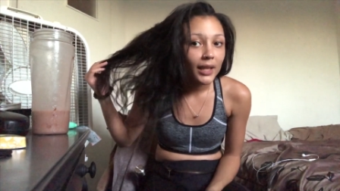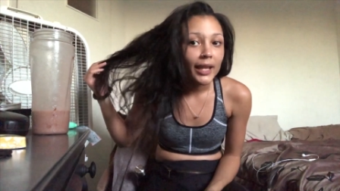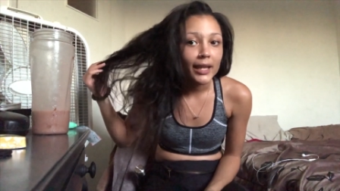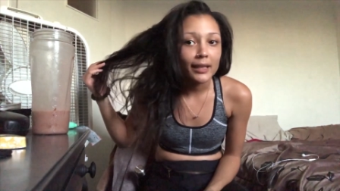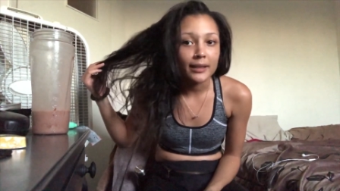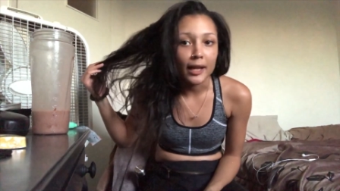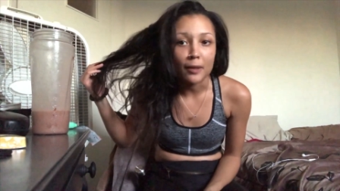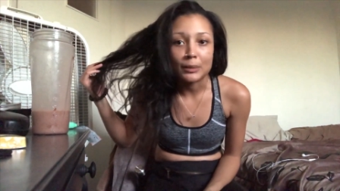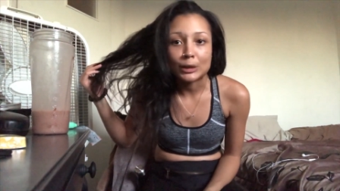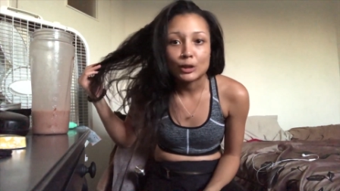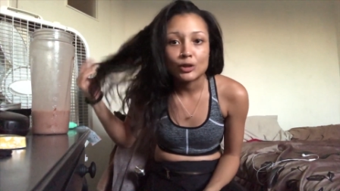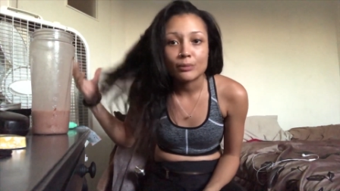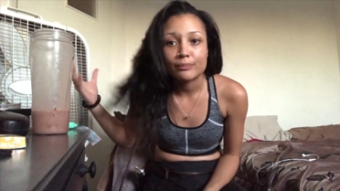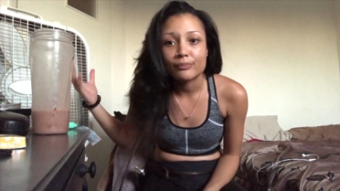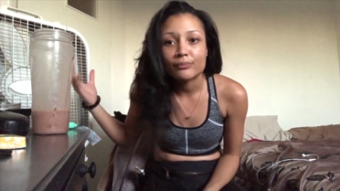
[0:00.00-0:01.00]
heat
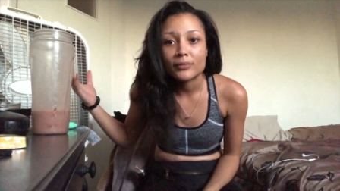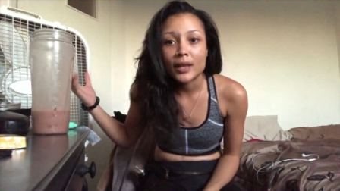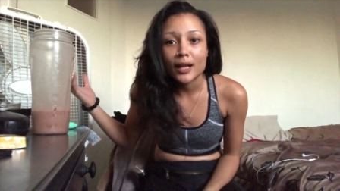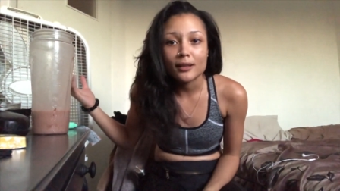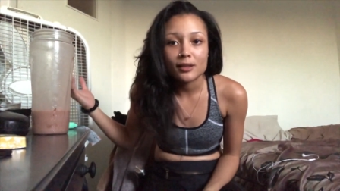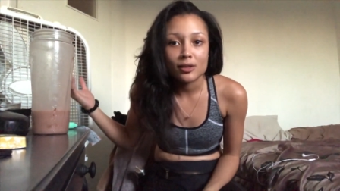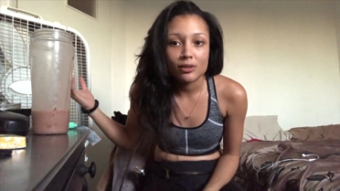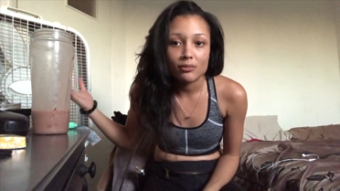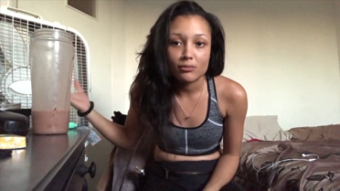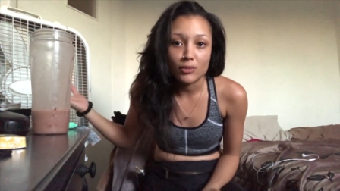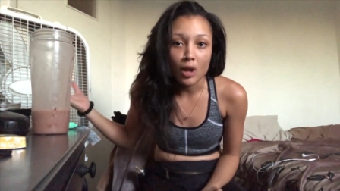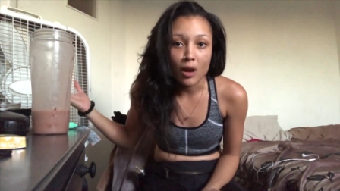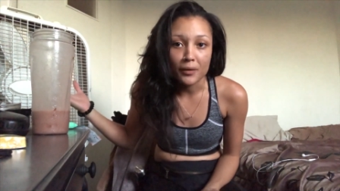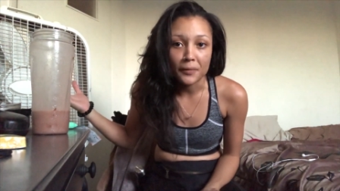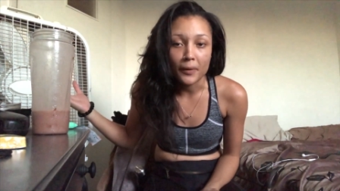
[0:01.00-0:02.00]
damage that's
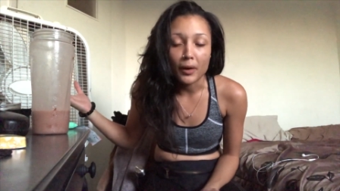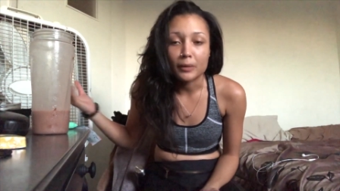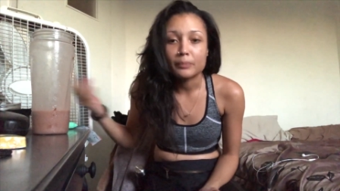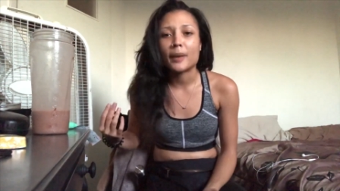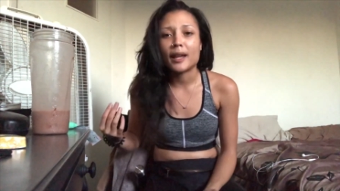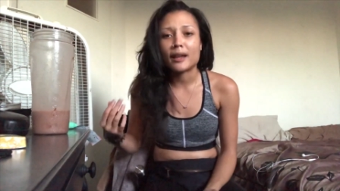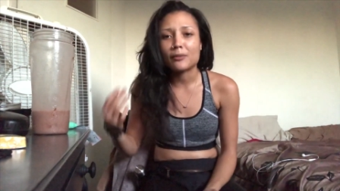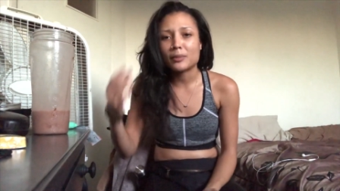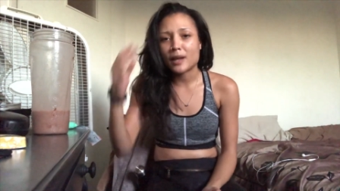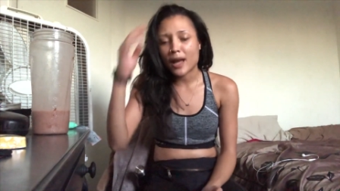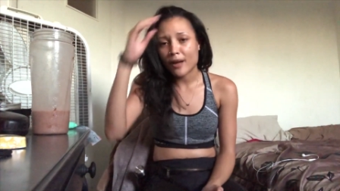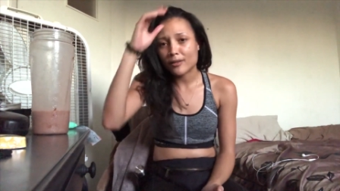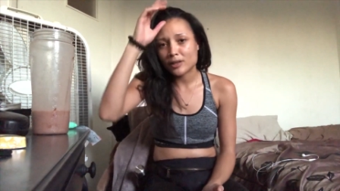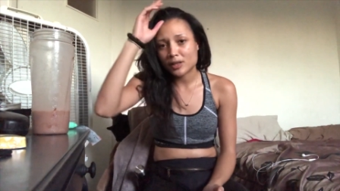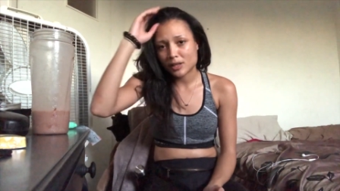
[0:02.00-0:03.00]
not fun and I've been
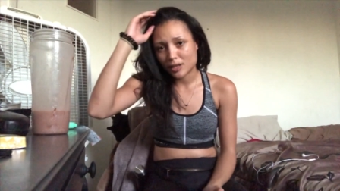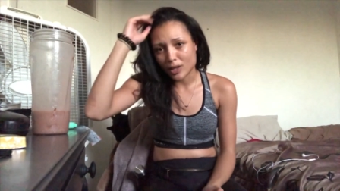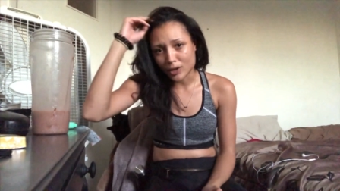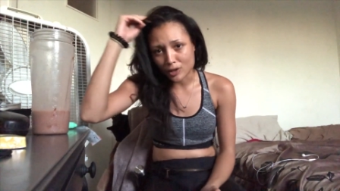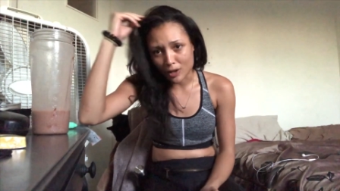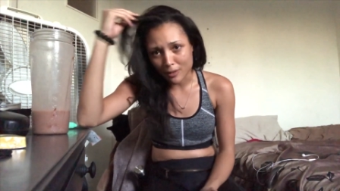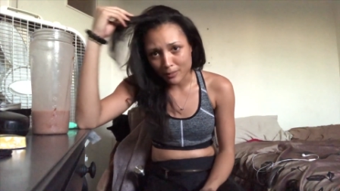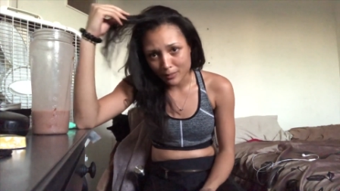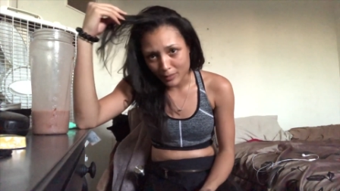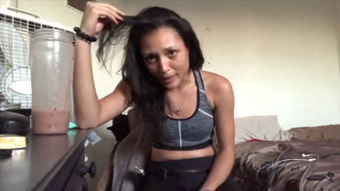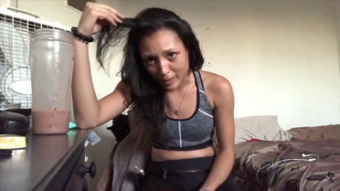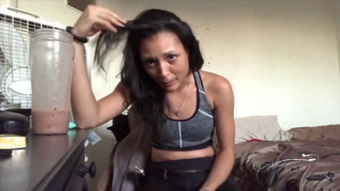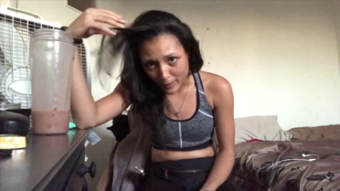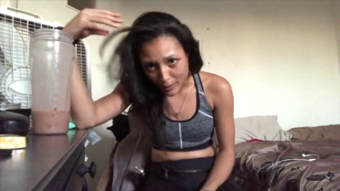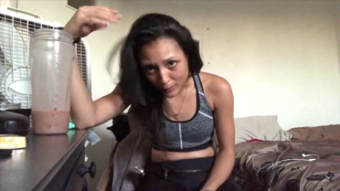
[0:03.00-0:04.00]
having to touch up
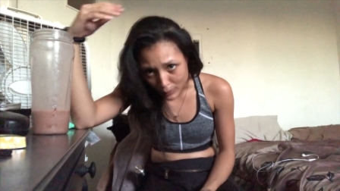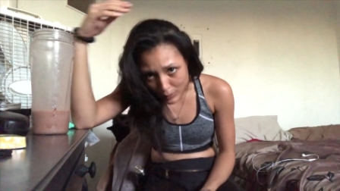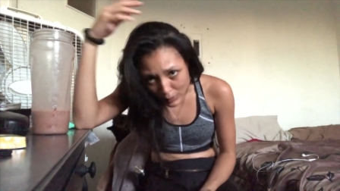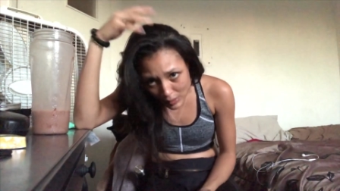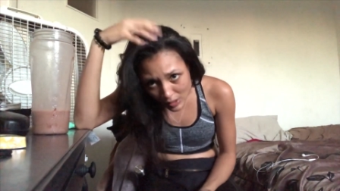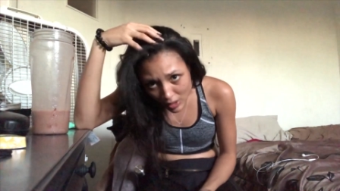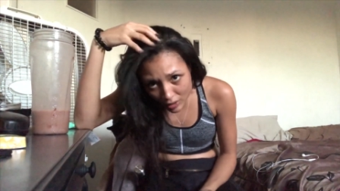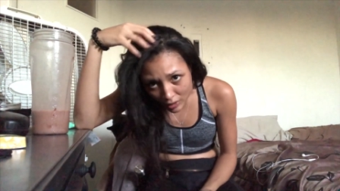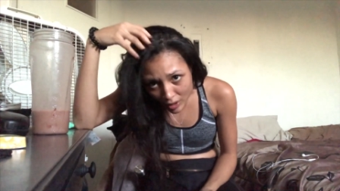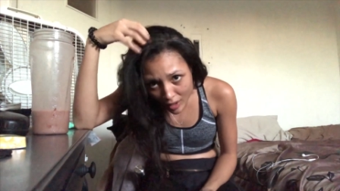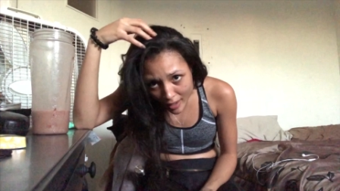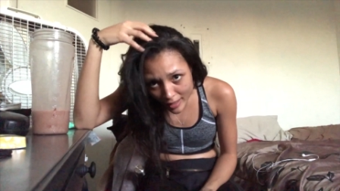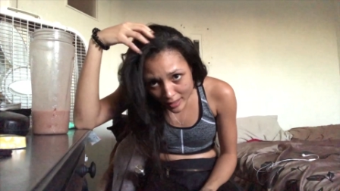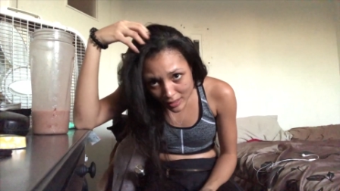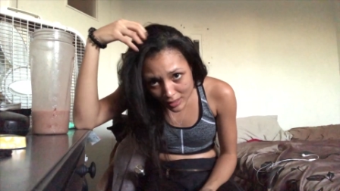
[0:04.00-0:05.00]
like my roots a
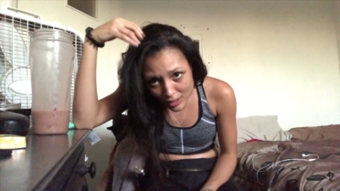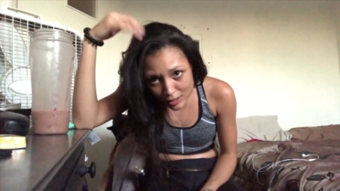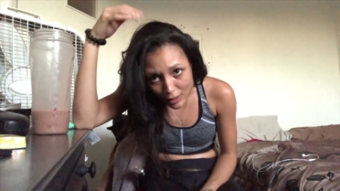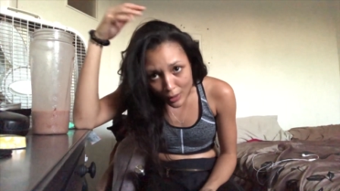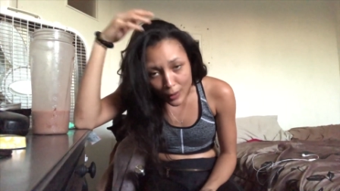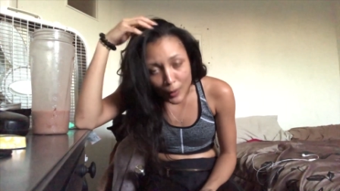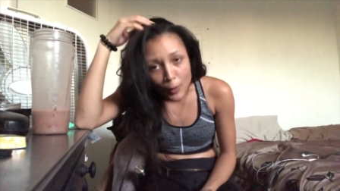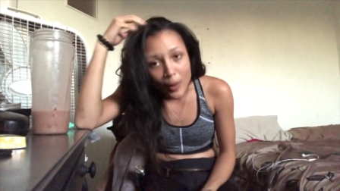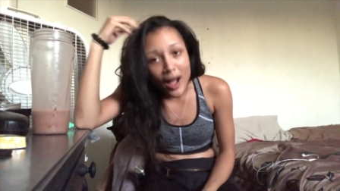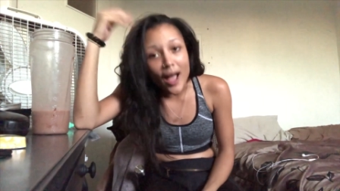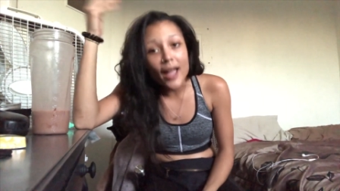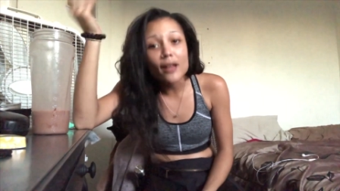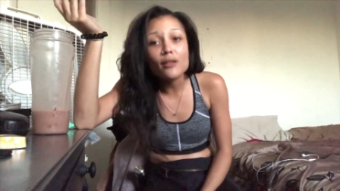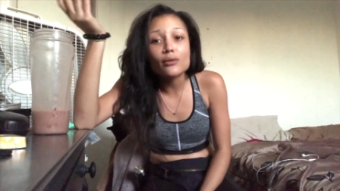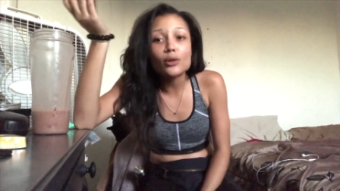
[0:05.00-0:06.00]
lot so
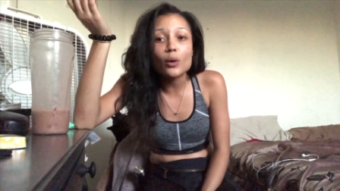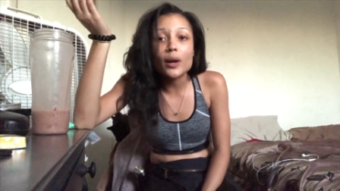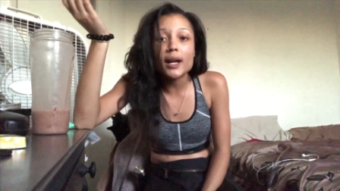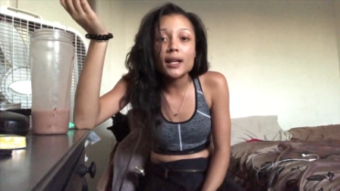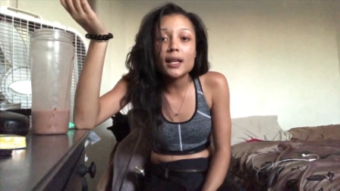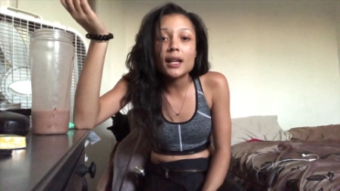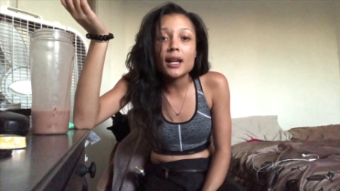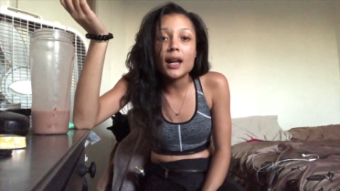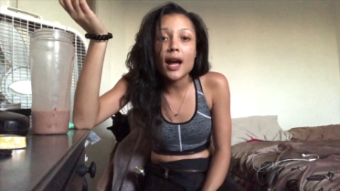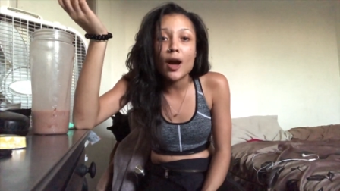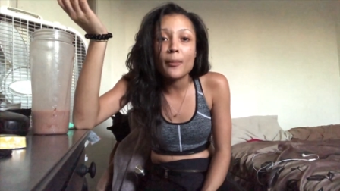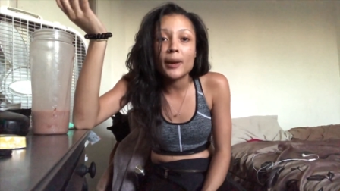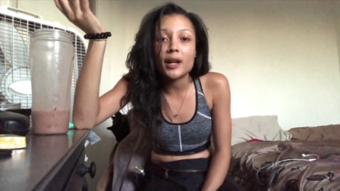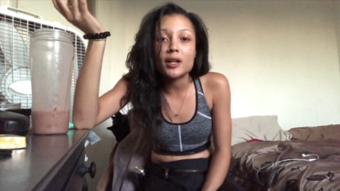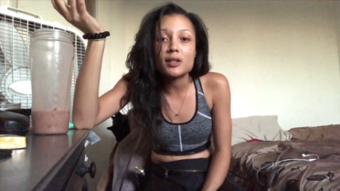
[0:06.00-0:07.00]
I have no idea
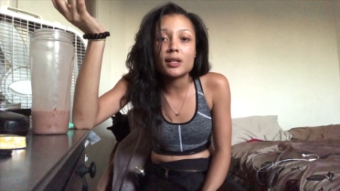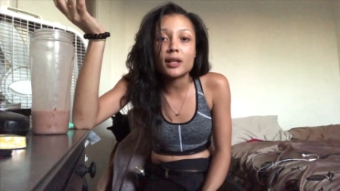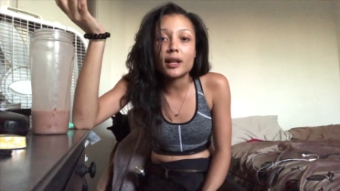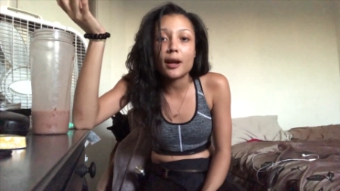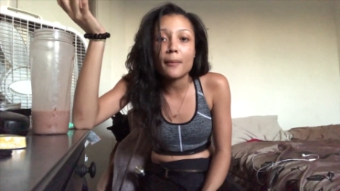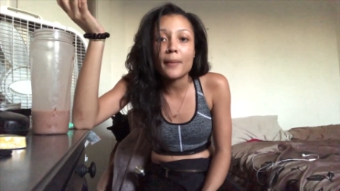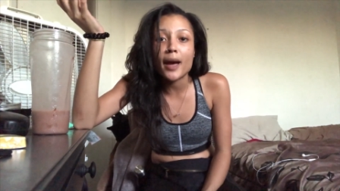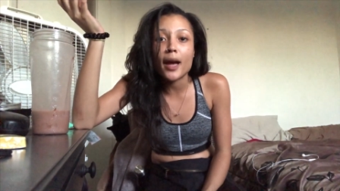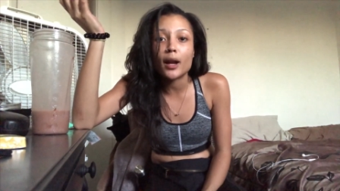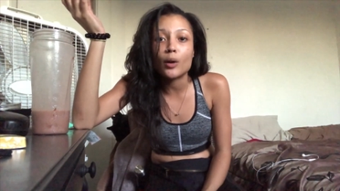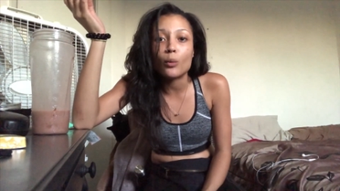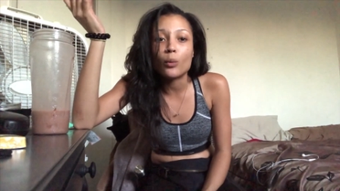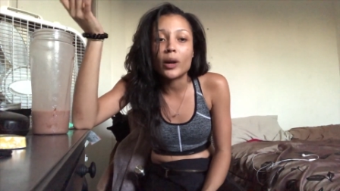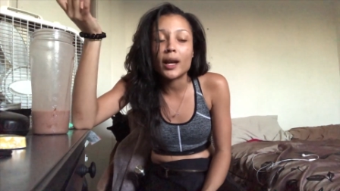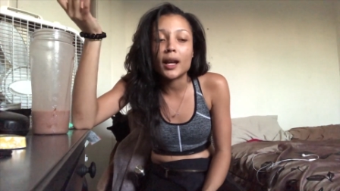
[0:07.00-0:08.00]
how my hair is gonna come back
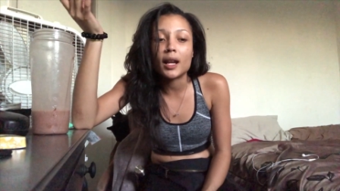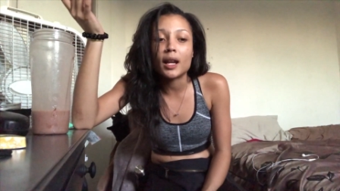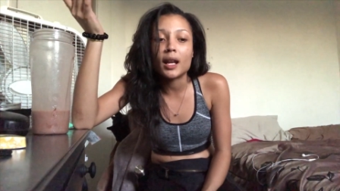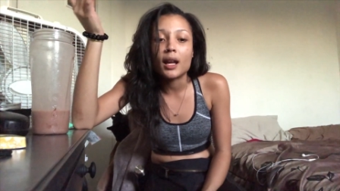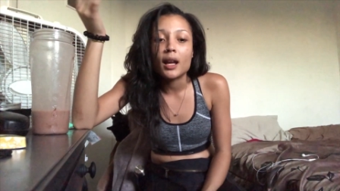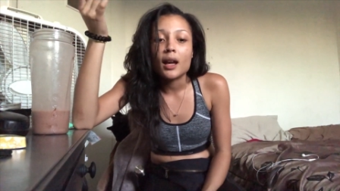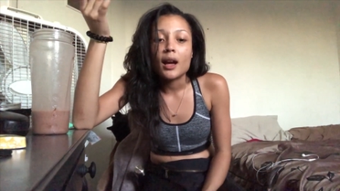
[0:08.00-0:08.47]
when